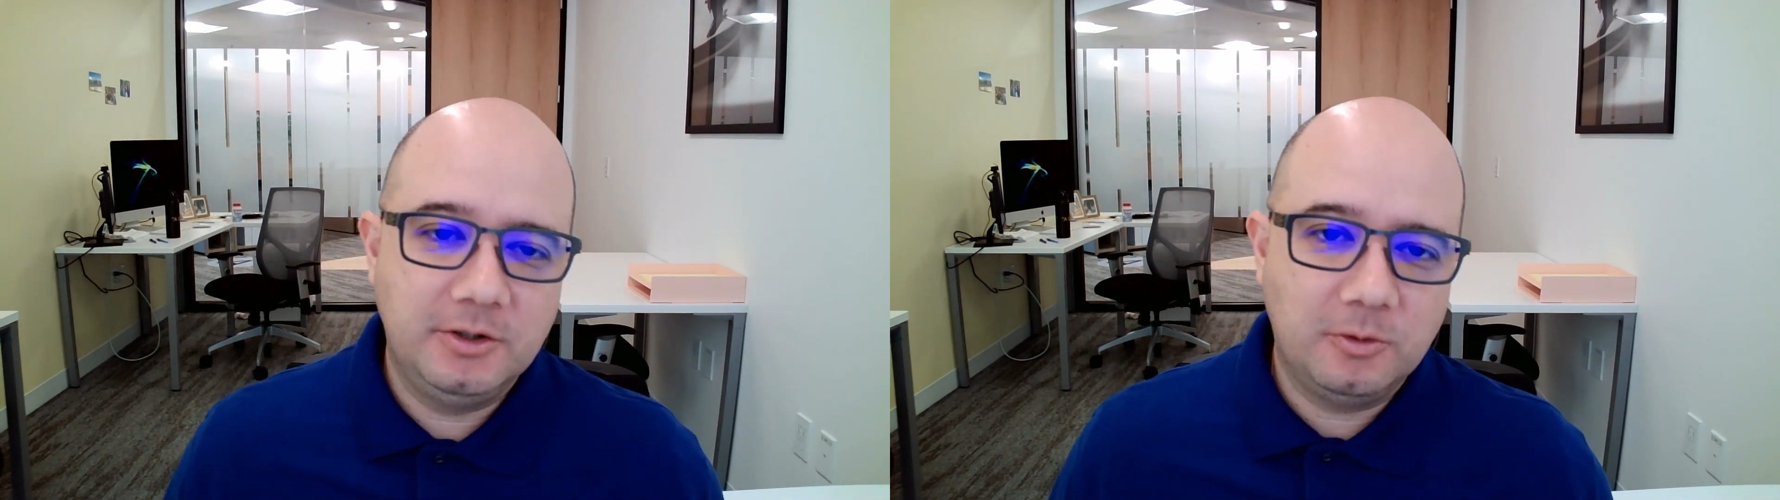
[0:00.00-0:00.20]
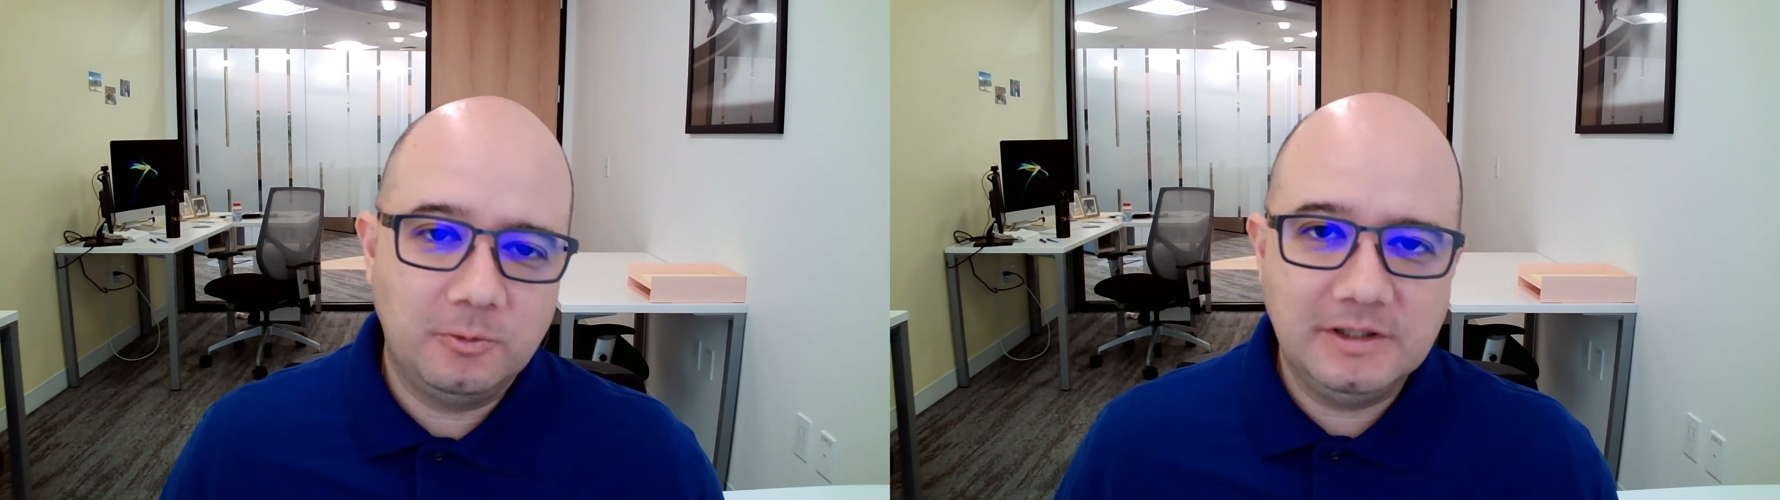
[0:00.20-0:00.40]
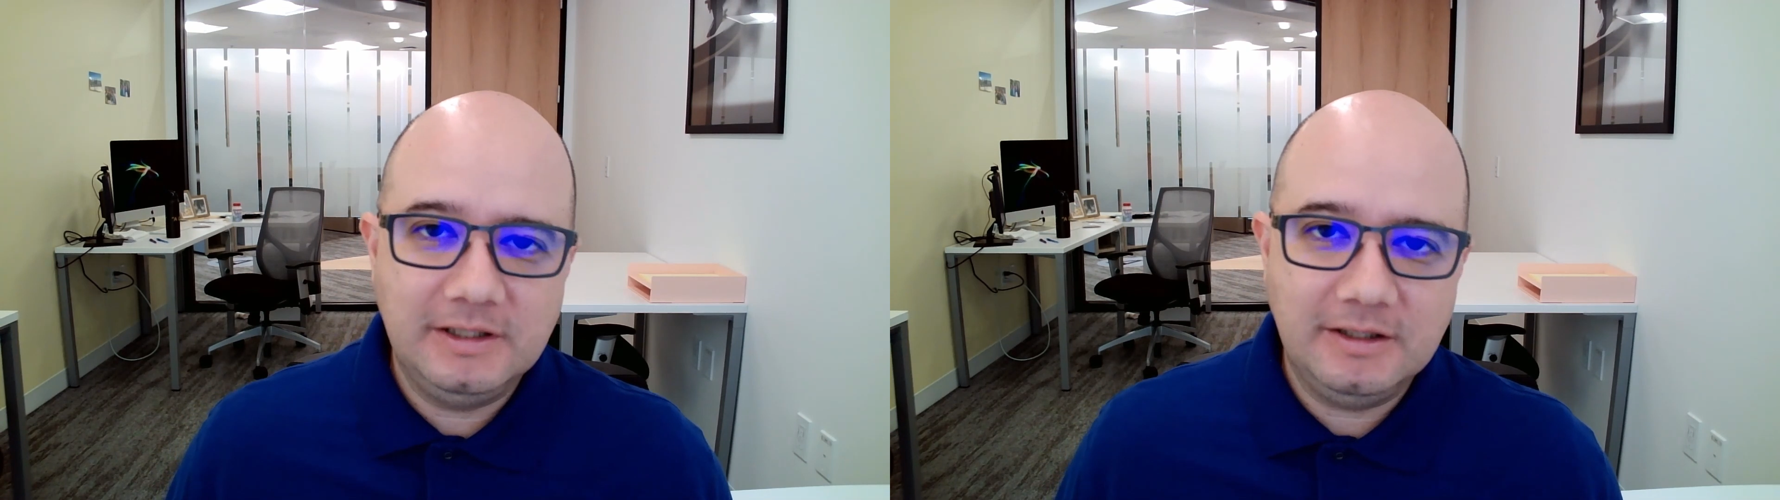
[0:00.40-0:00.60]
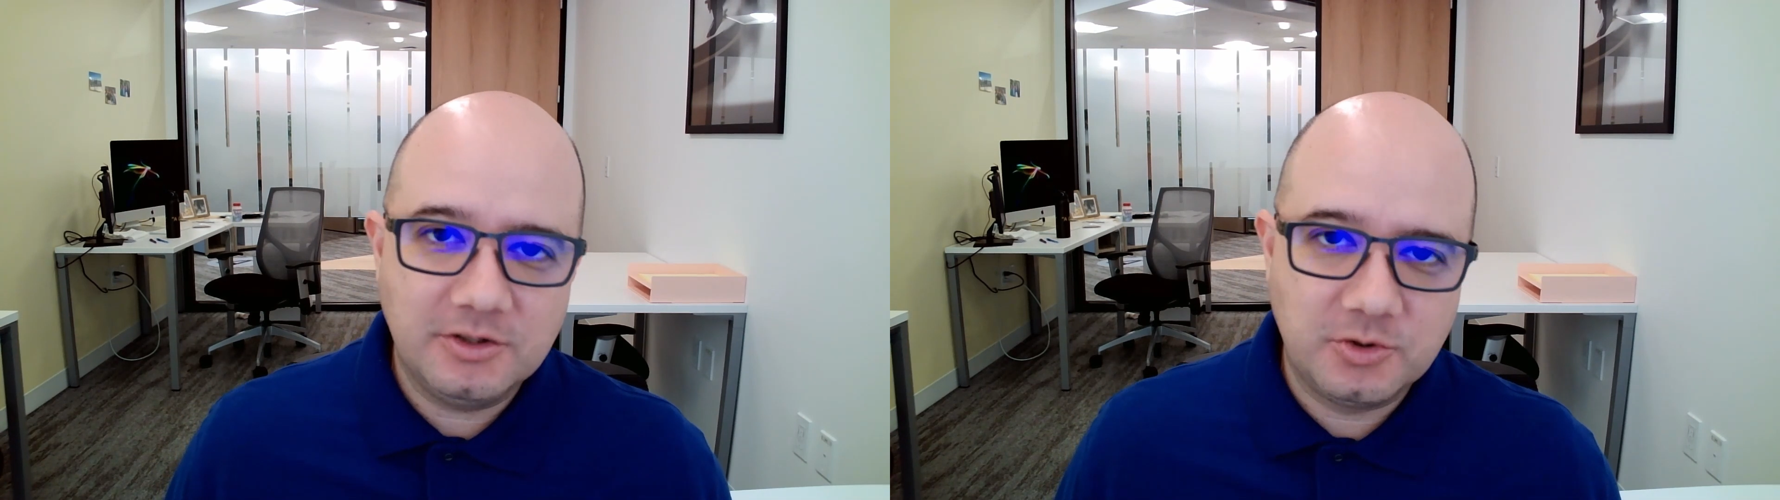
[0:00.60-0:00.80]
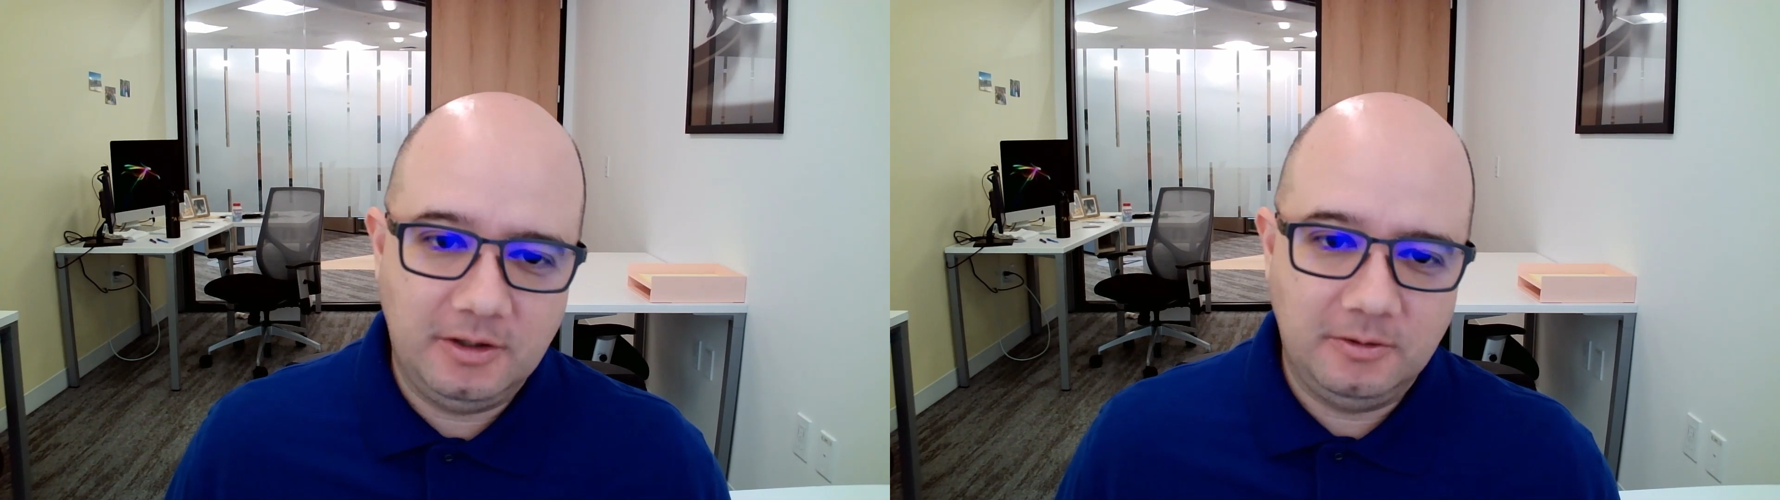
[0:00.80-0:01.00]
don't really need a
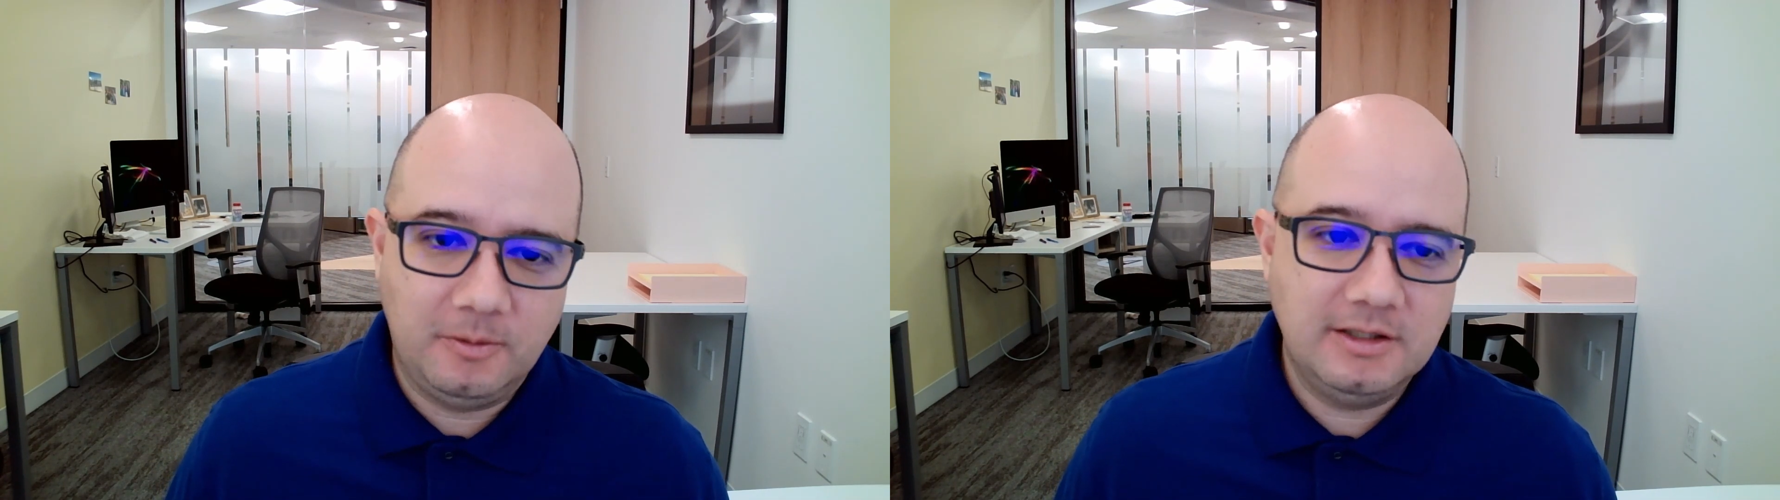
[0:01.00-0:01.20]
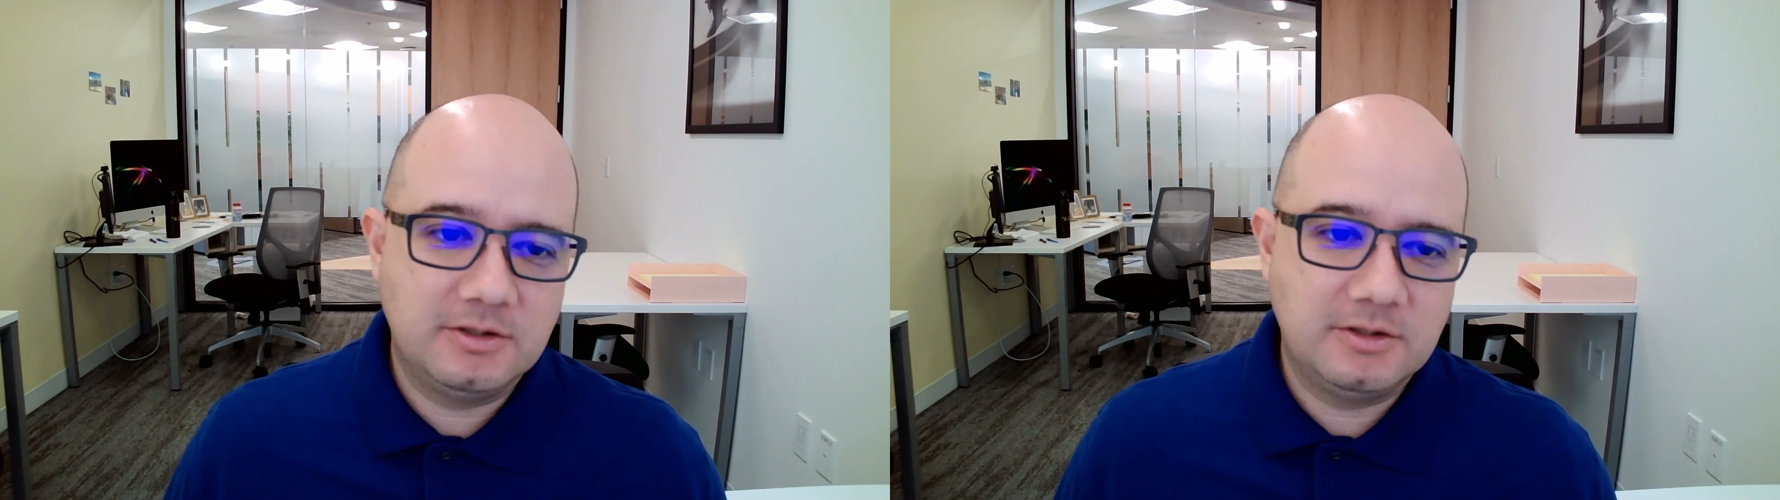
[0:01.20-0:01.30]
trailer, right?